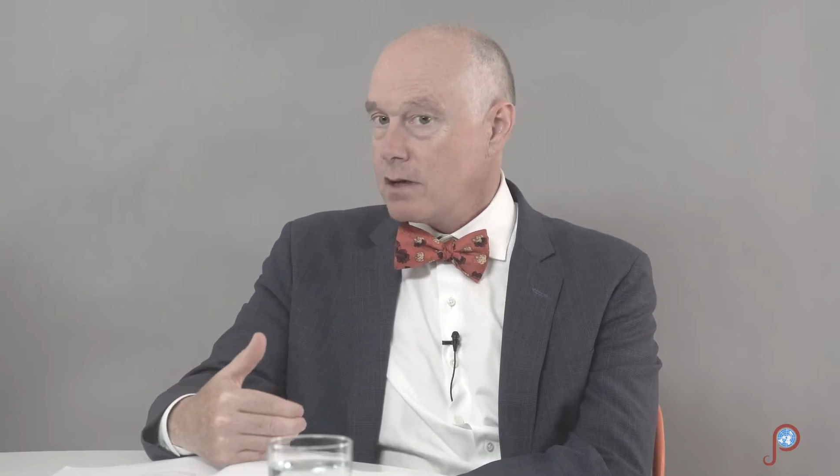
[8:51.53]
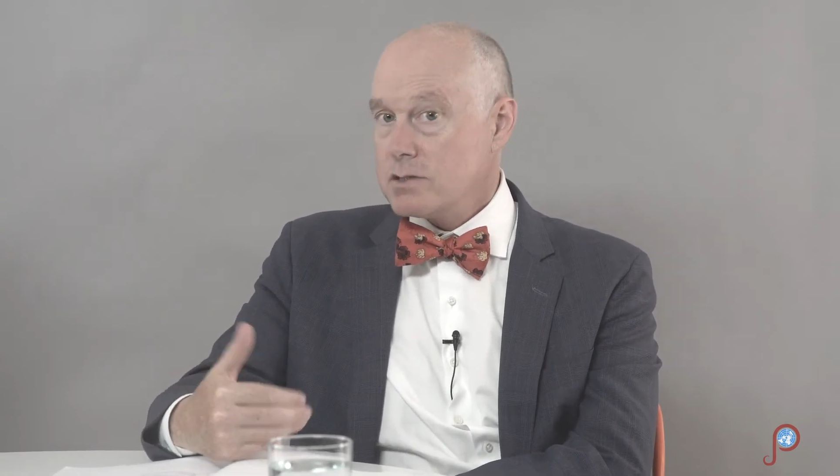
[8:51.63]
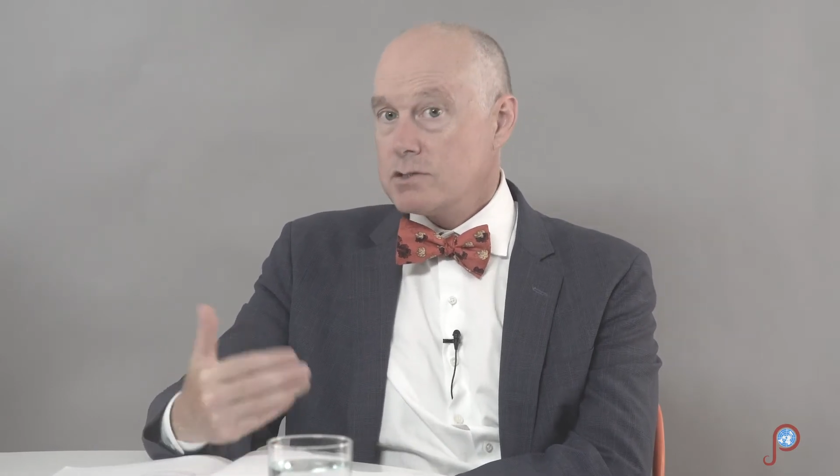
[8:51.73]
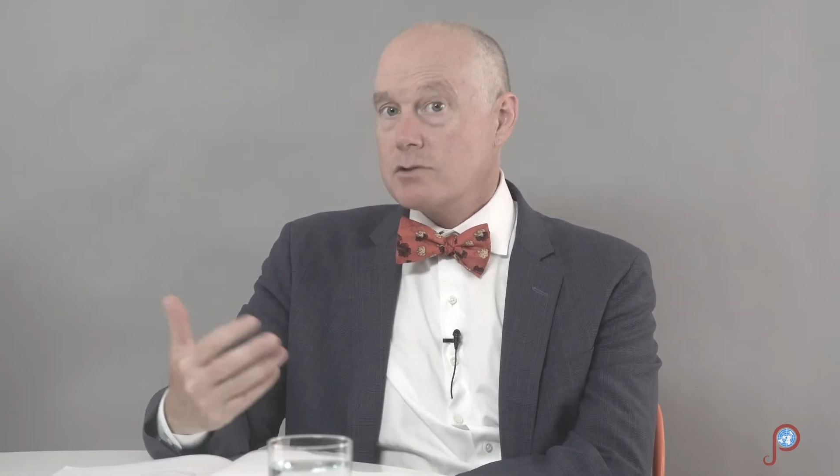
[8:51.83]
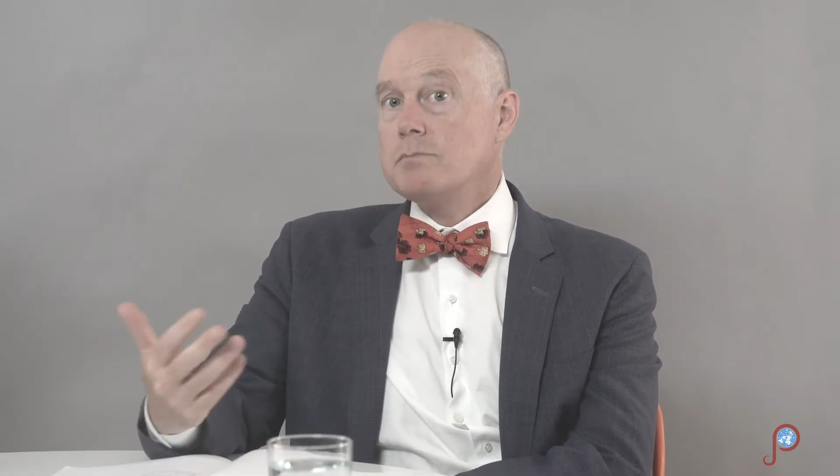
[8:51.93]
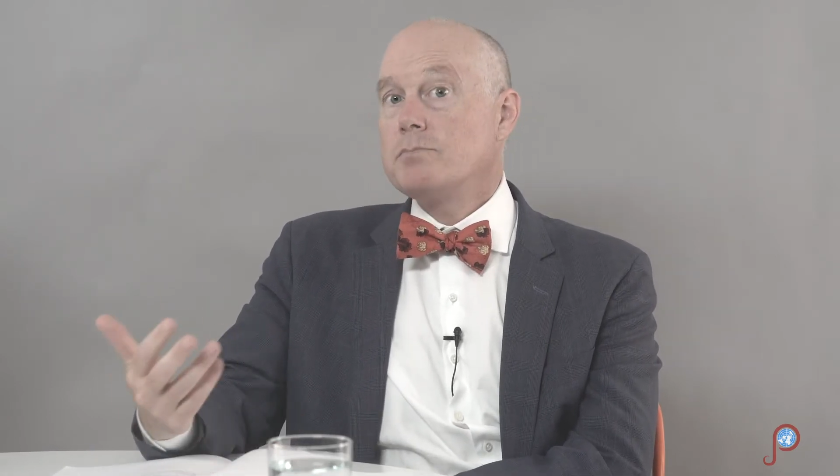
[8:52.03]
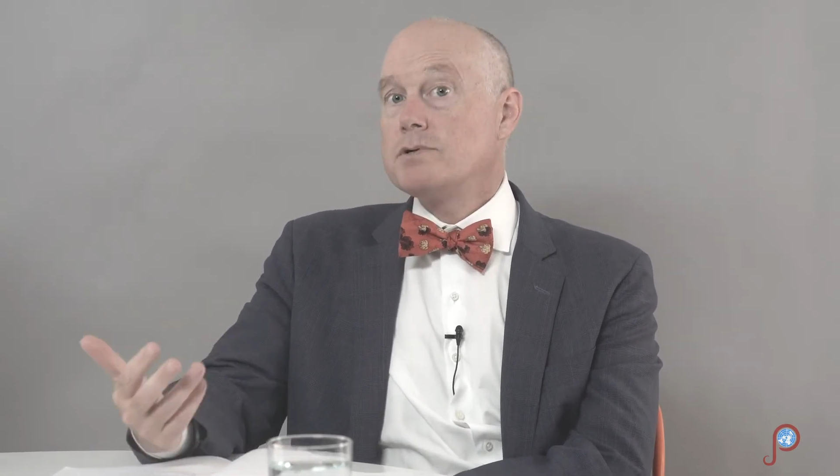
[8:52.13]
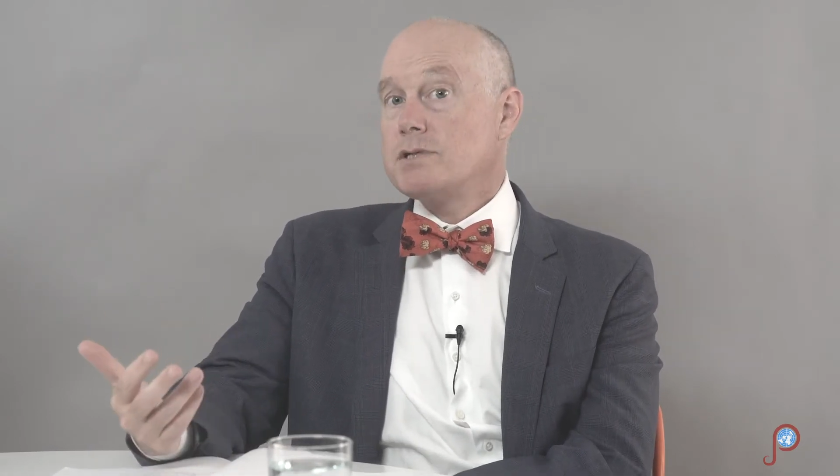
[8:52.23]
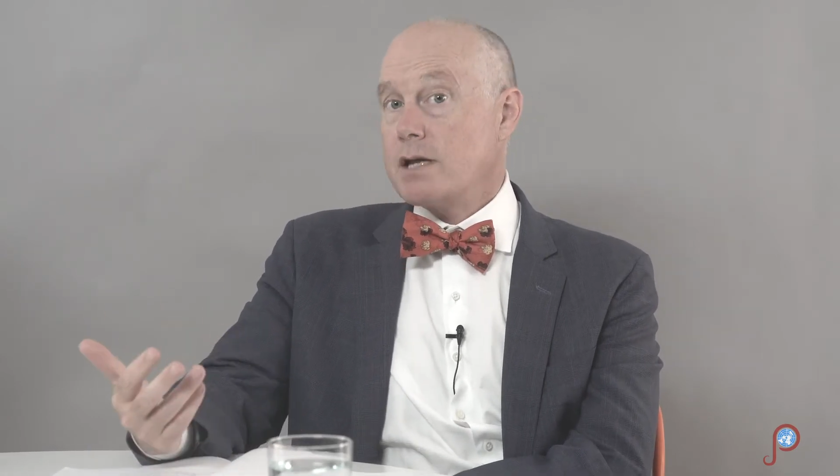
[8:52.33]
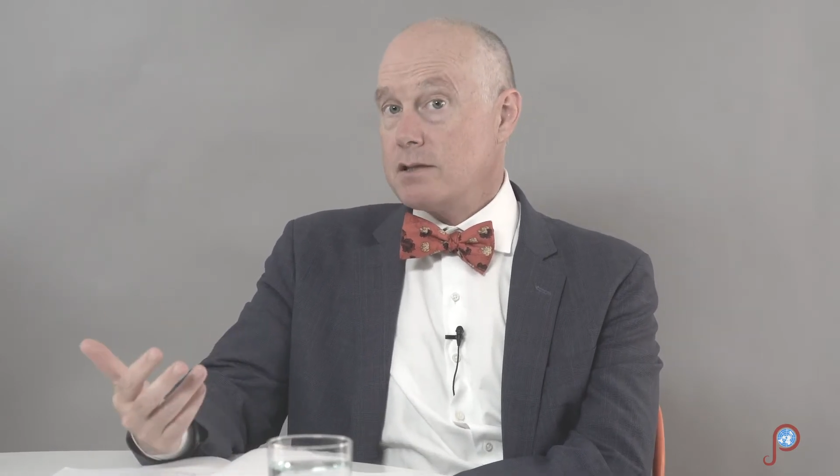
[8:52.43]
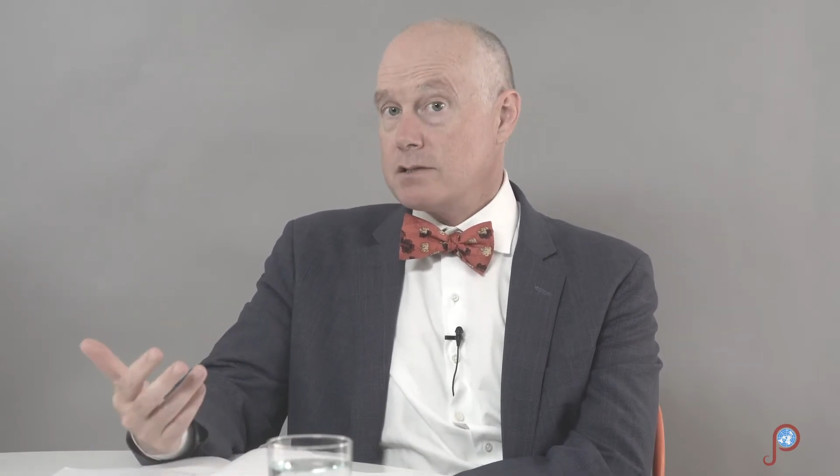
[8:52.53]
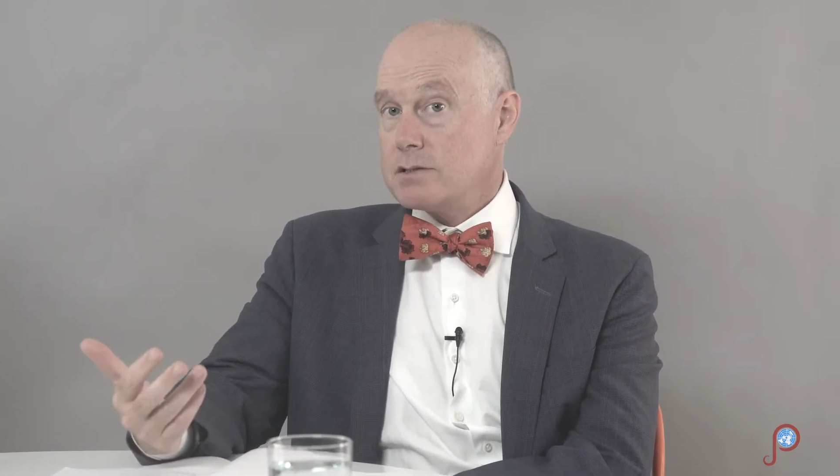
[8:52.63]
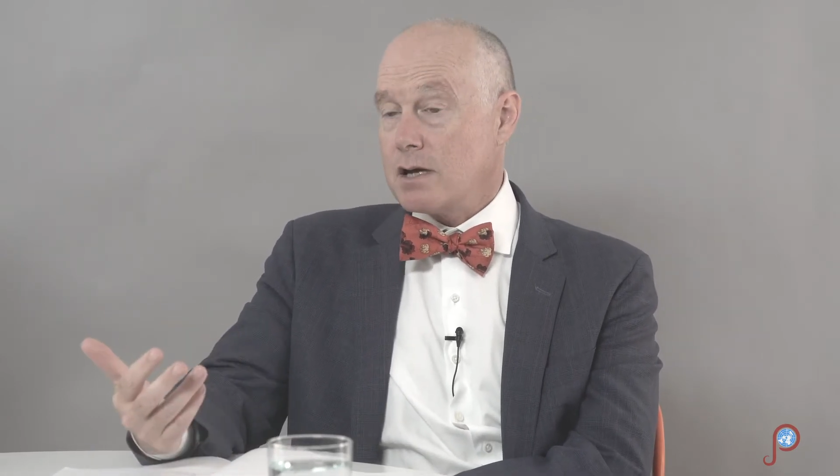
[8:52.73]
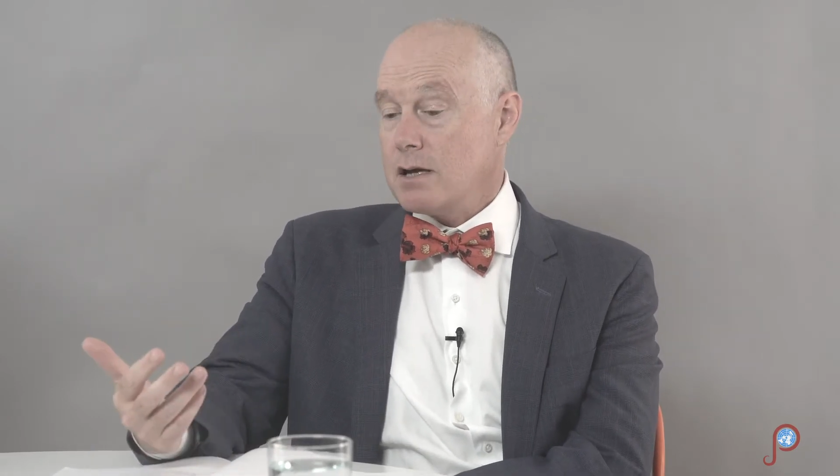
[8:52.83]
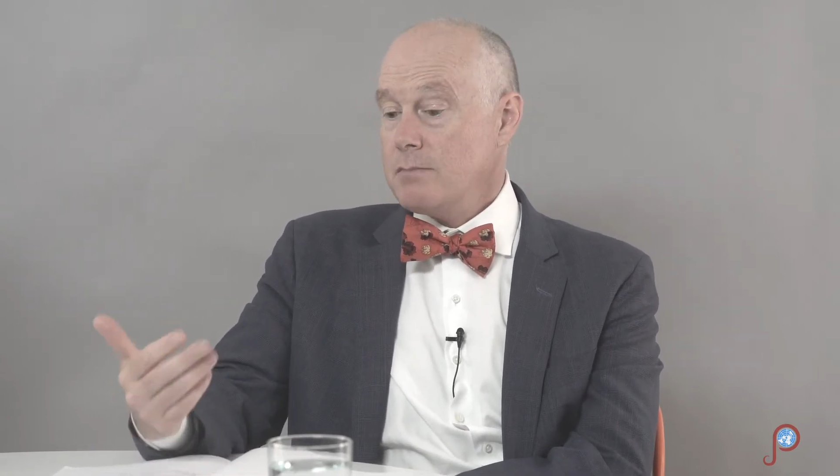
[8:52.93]
A certain percent of the
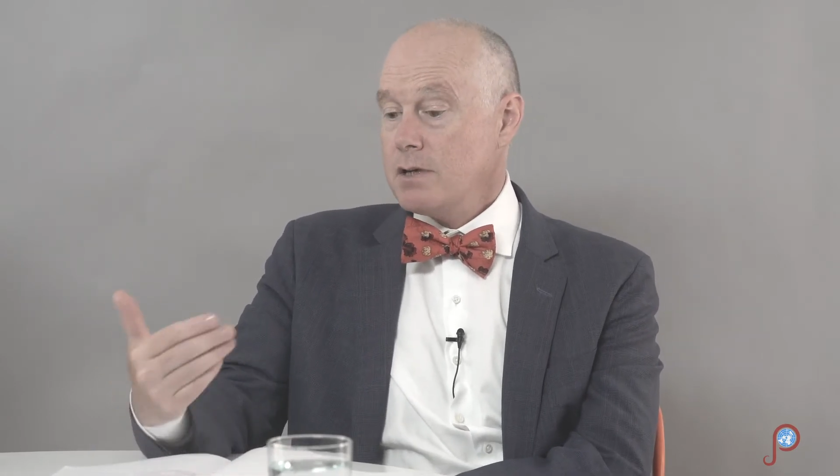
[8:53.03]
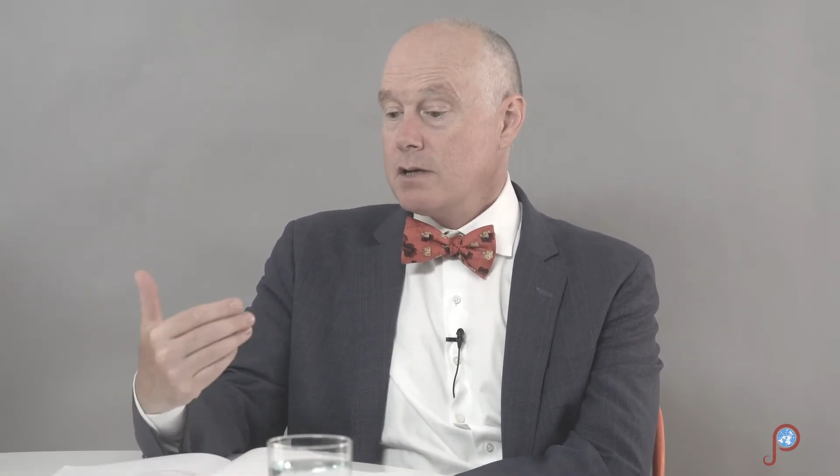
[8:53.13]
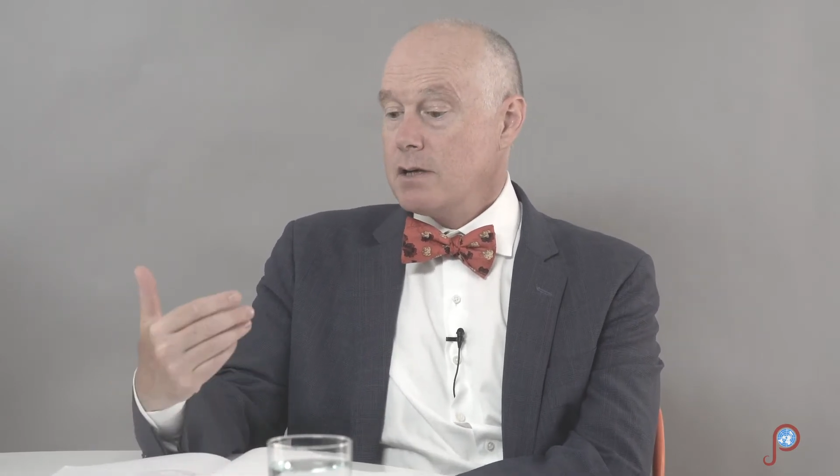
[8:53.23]
time,